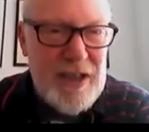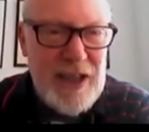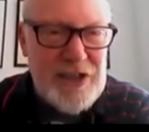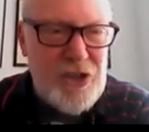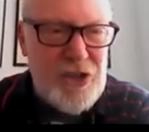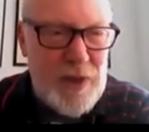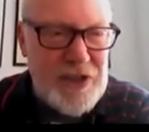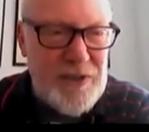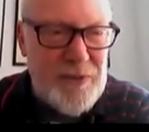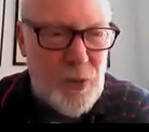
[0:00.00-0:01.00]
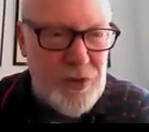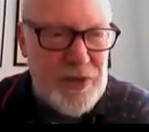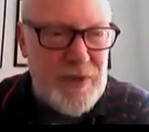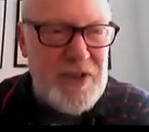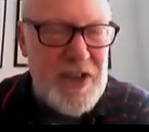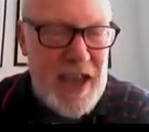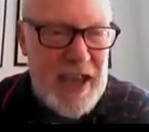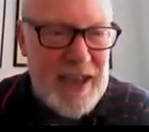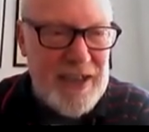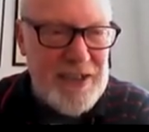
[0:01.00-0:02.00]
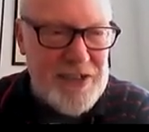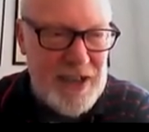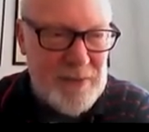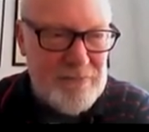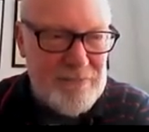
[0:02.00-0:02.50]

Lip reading: that's a 24th of a day, isn't it?